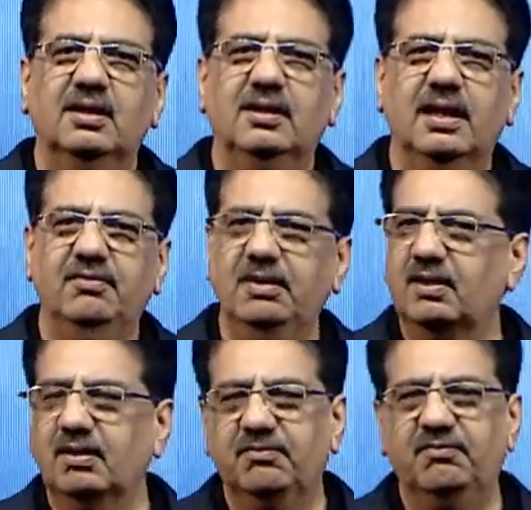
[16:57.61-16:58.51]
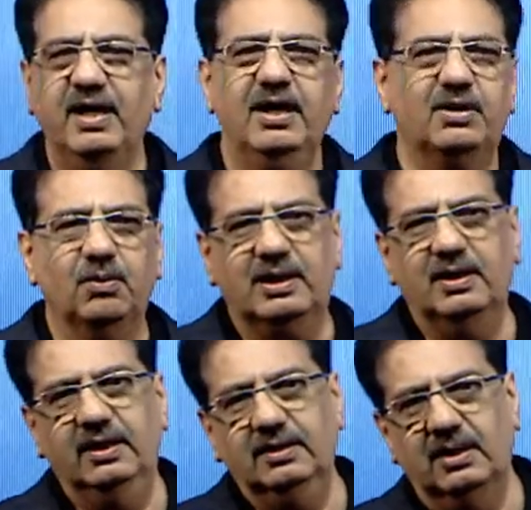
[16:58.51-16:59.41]
that we were very
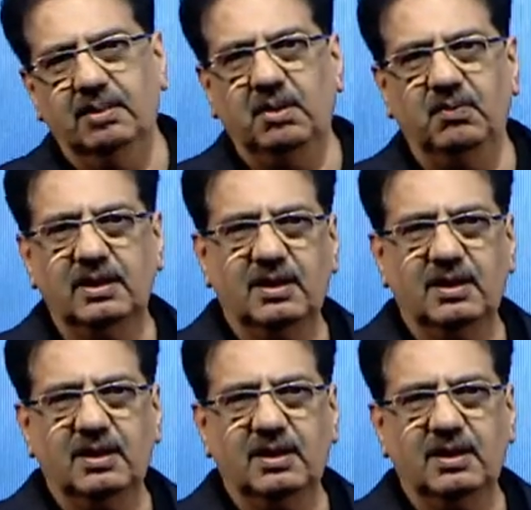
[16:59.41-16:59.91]
quickly the number one